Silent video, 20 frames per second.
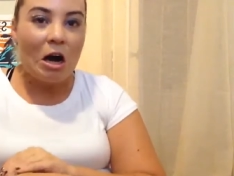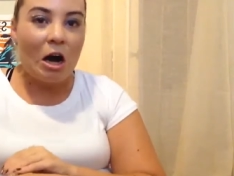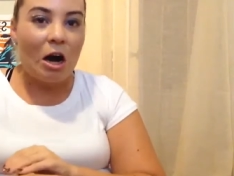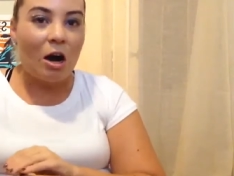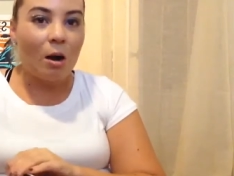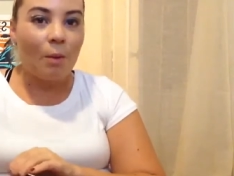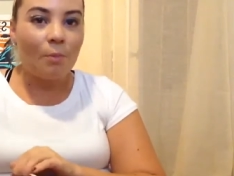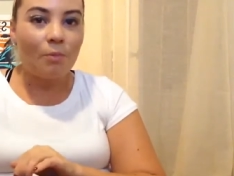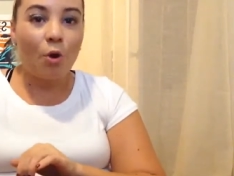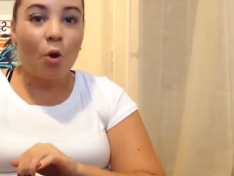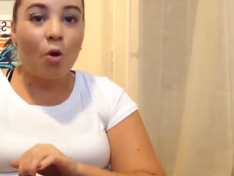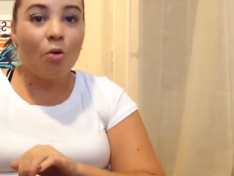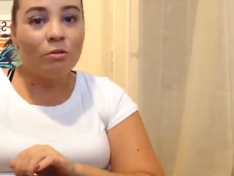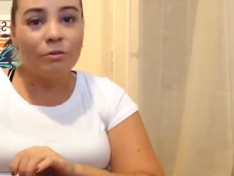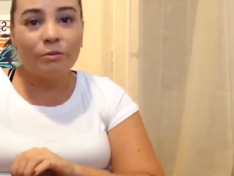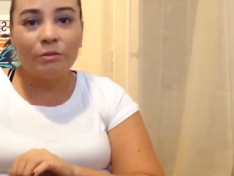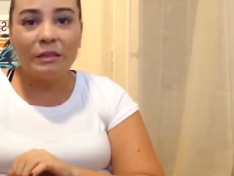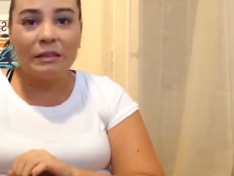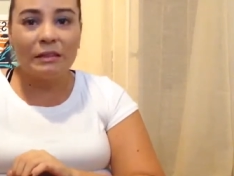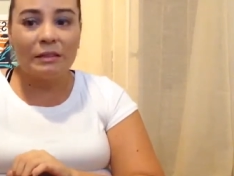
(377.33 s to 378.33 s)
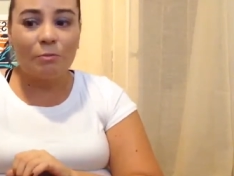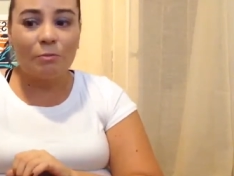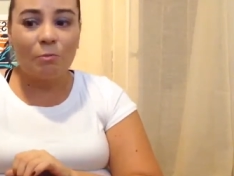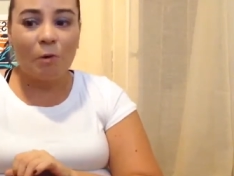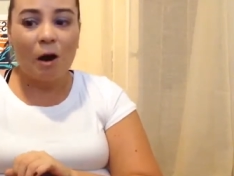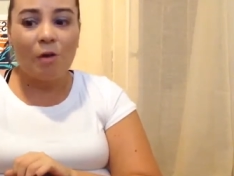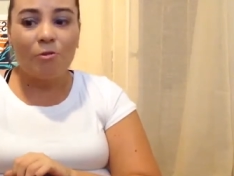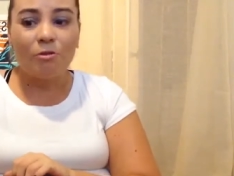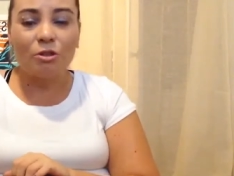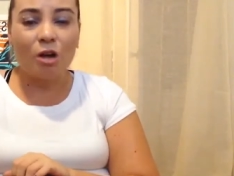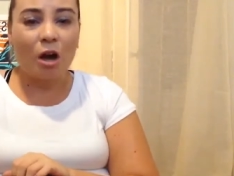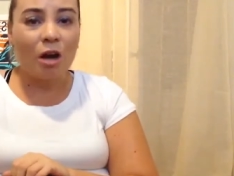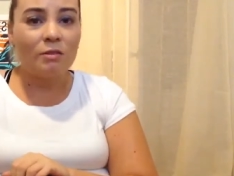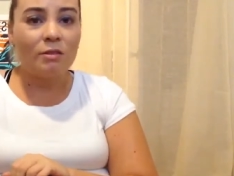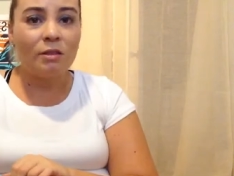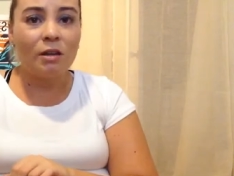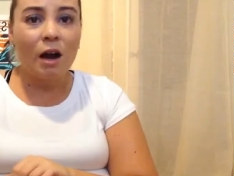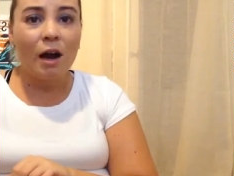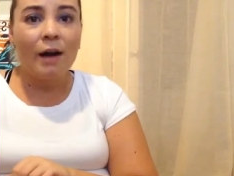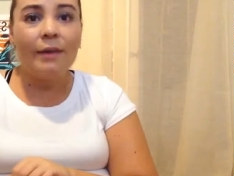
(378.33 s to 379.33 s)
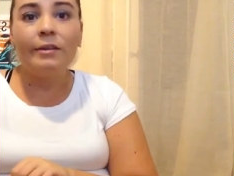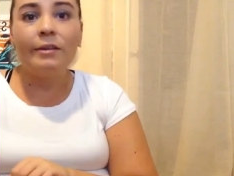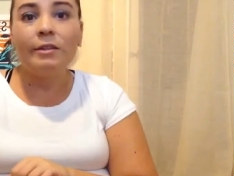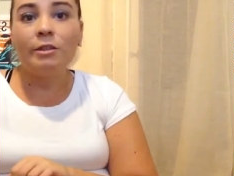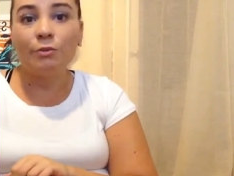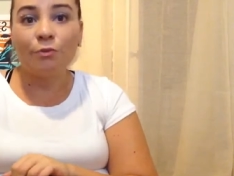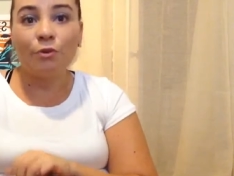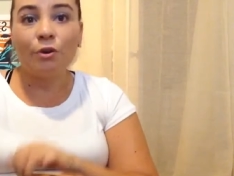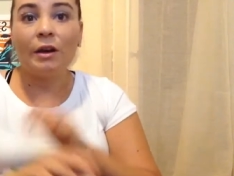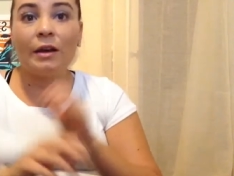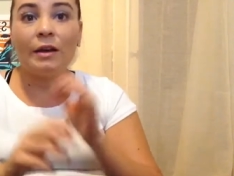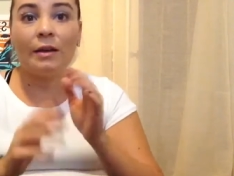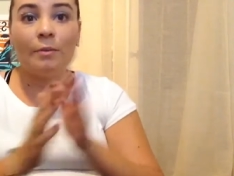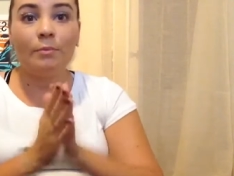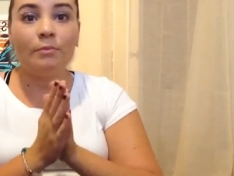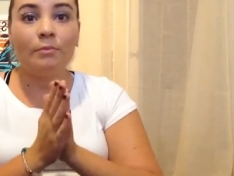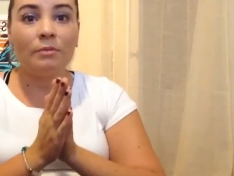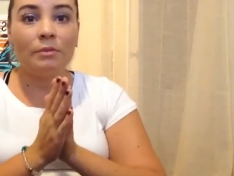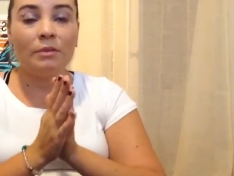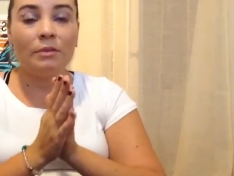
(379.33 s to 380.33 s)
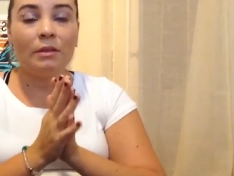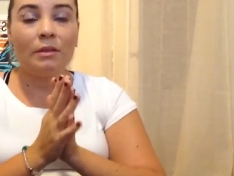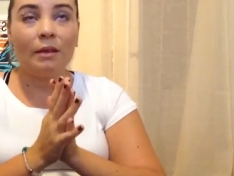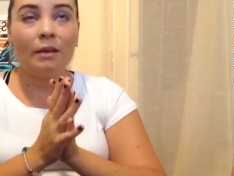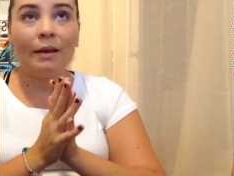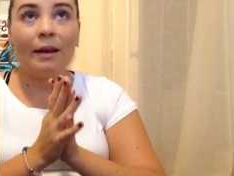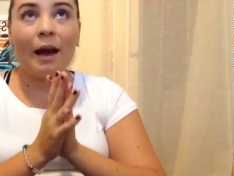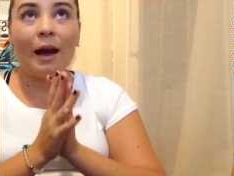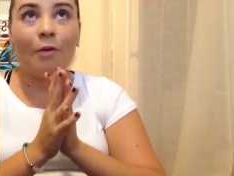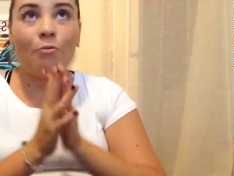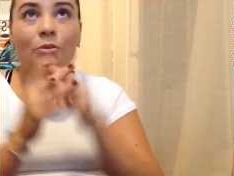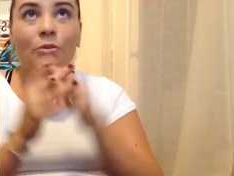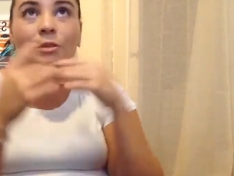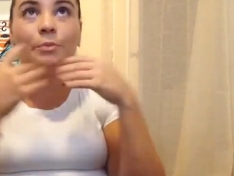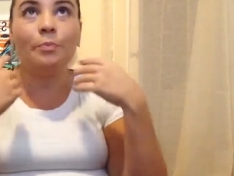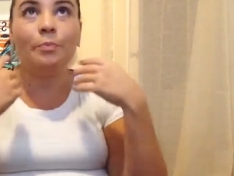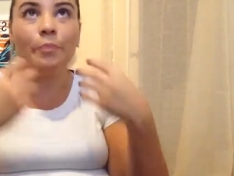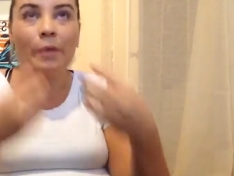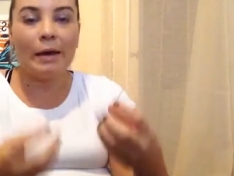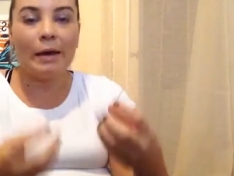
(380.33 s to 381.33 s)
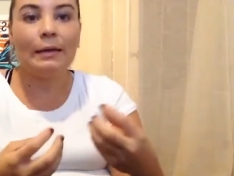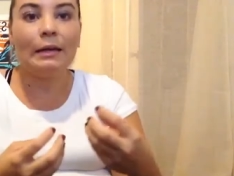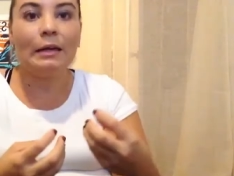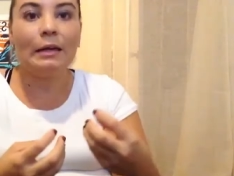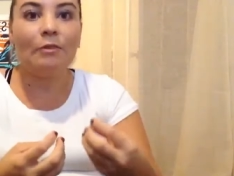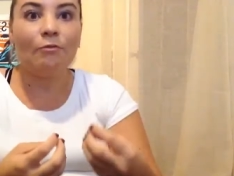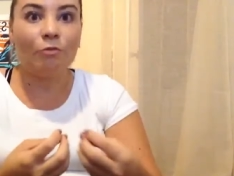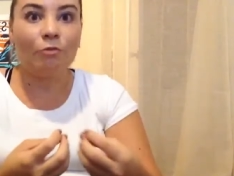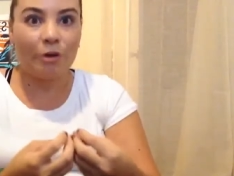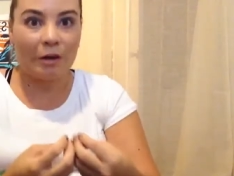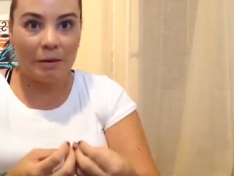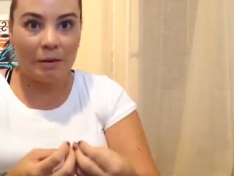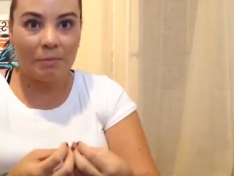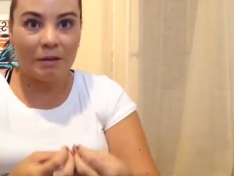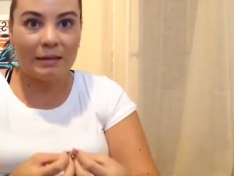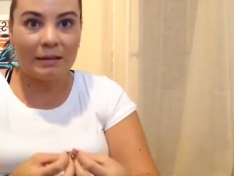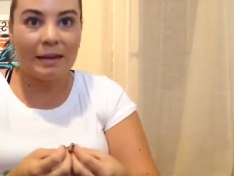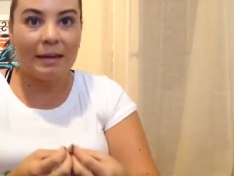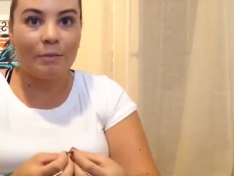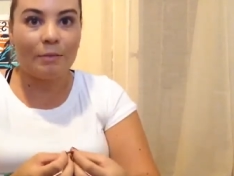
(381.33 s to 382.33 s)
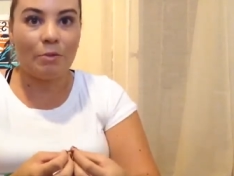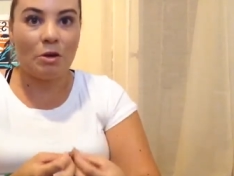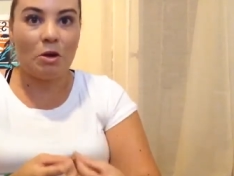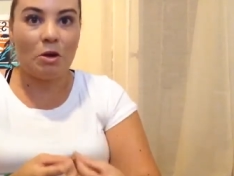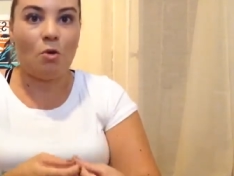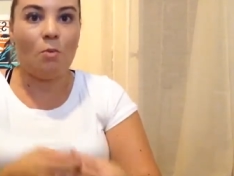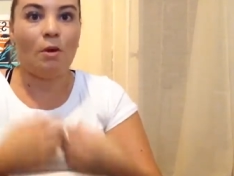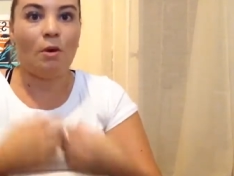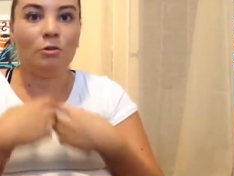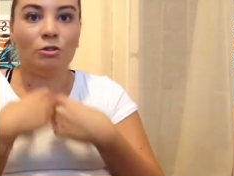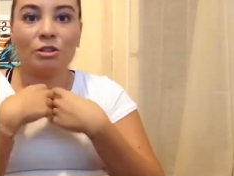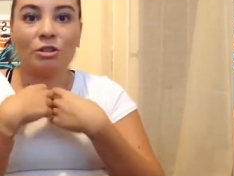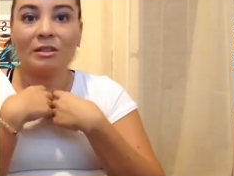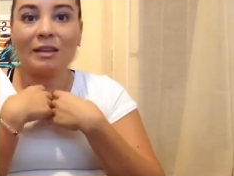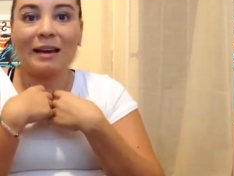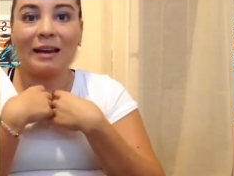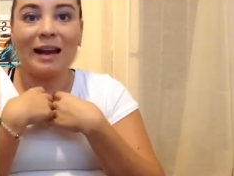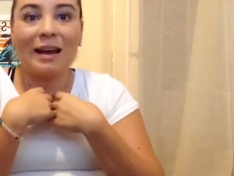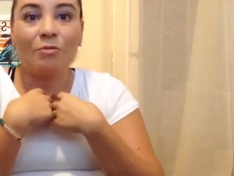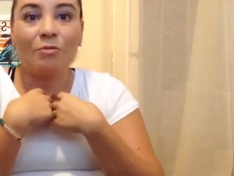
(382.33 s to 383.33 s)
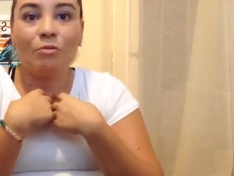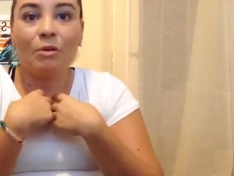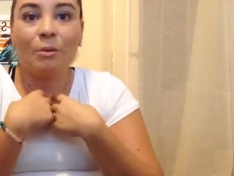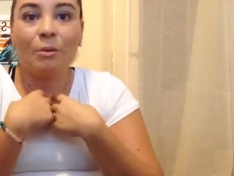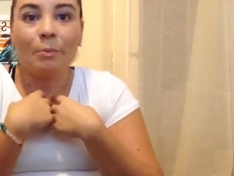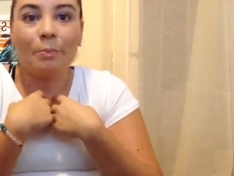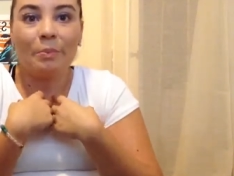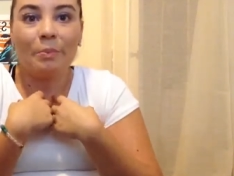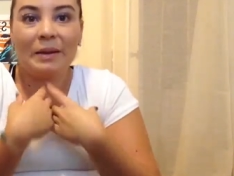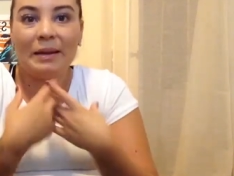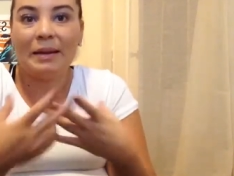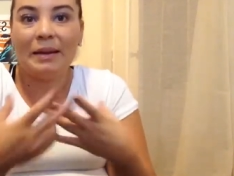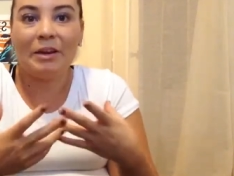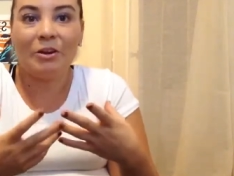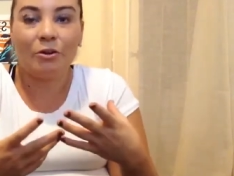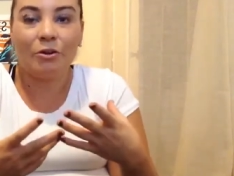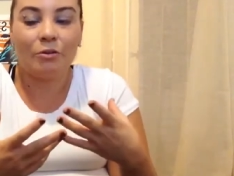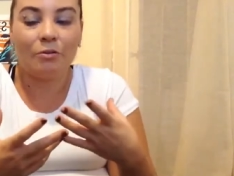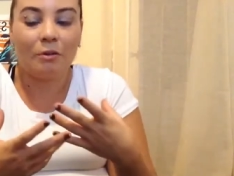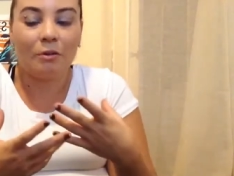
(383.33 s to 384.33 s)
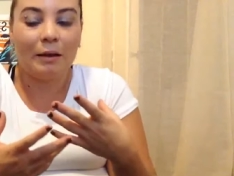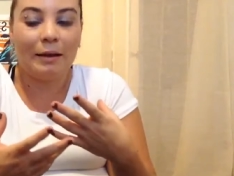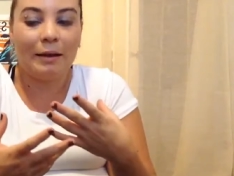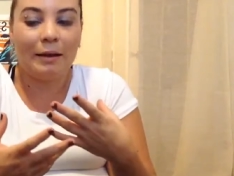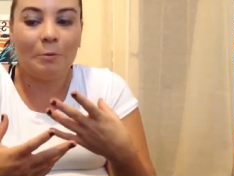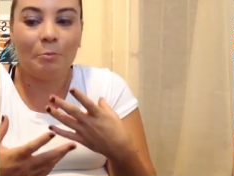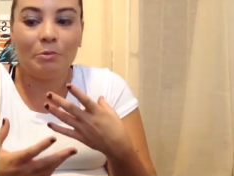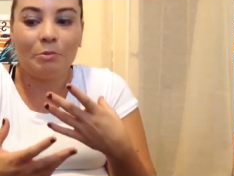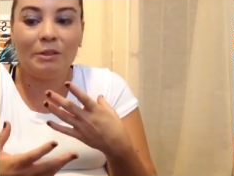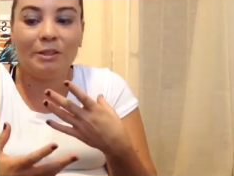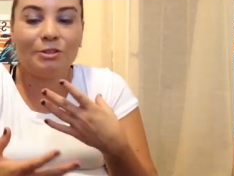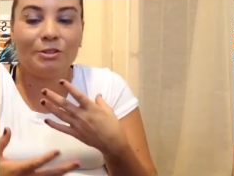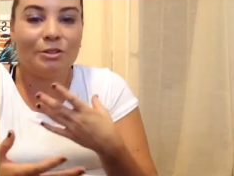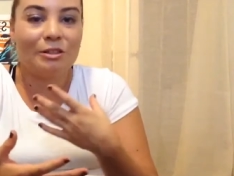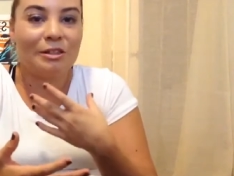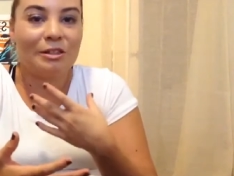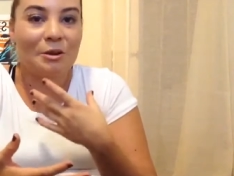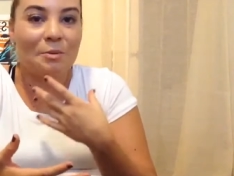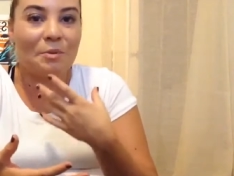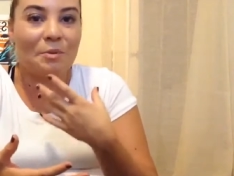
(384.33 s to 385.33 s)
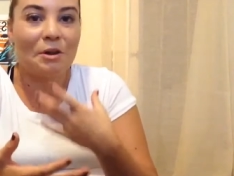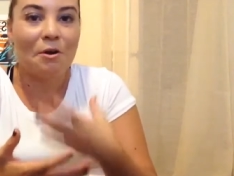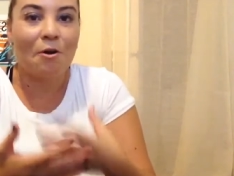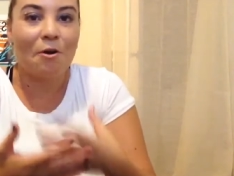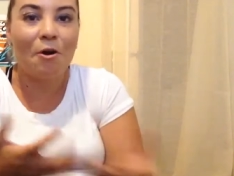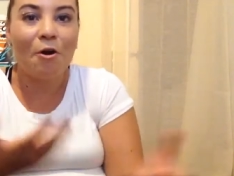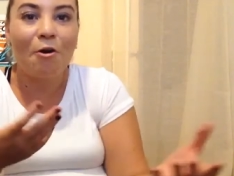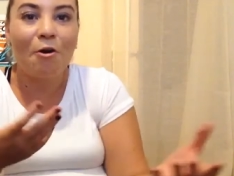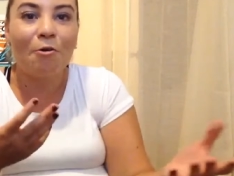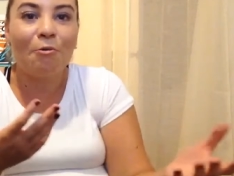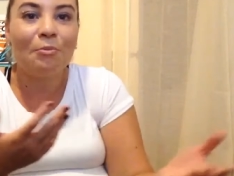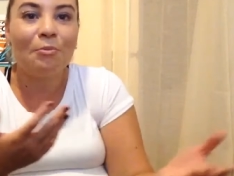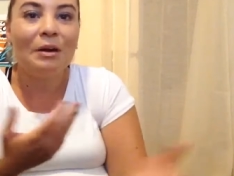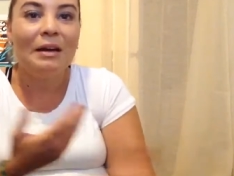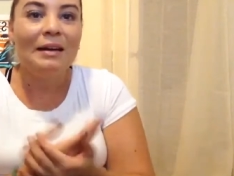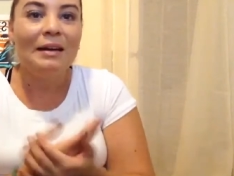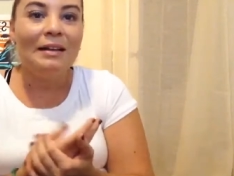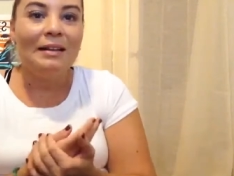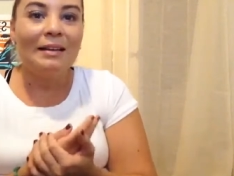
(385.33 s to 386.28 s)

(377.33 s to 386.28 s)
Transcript: The only reason why I would talk to God is for him, like I was begging for him to take me home. I was just like, I don't want to be here. Like, please just take me home.